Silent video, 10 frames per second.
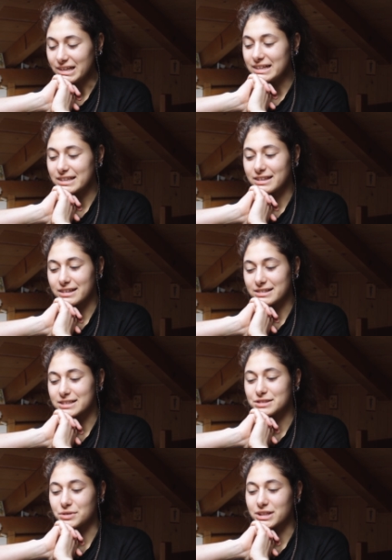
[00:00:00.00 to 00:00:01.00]
and I think
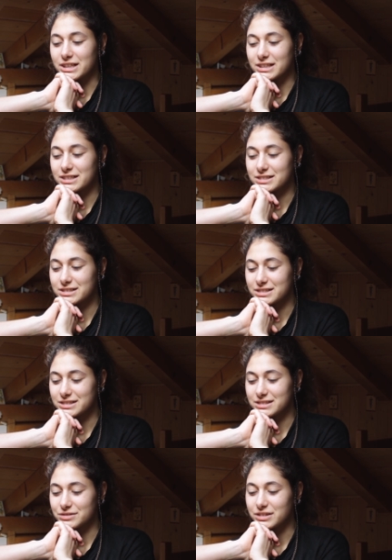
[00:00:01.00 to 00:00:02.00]
that's really
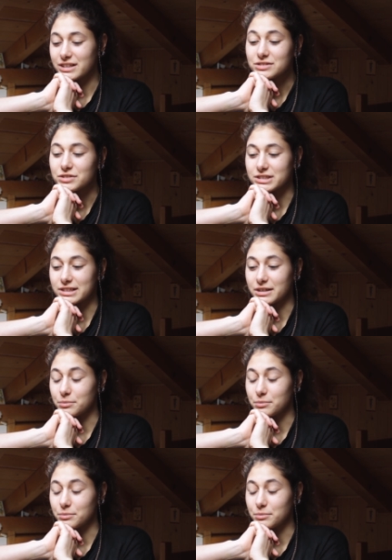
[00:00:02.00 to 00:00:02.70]
interesting